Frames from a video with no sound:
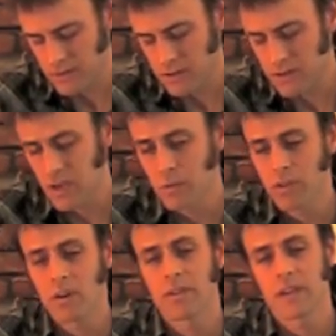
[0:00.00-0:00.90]
The same
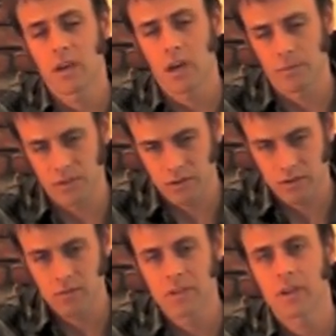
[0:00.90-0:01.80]
with on the ups. You
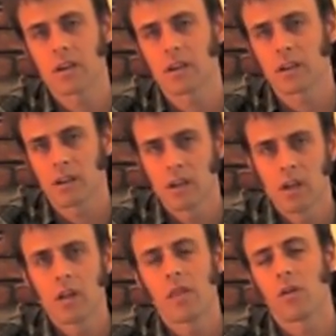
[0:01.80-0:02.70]
should be getting
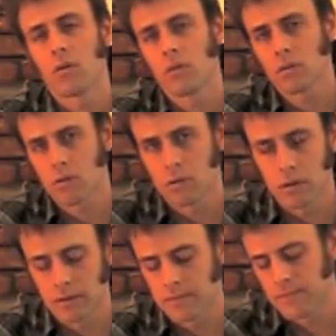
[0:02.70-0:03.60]
the whole
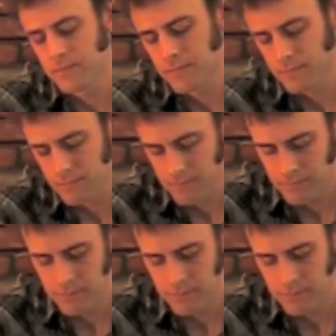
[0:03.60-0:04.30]
chord. Kind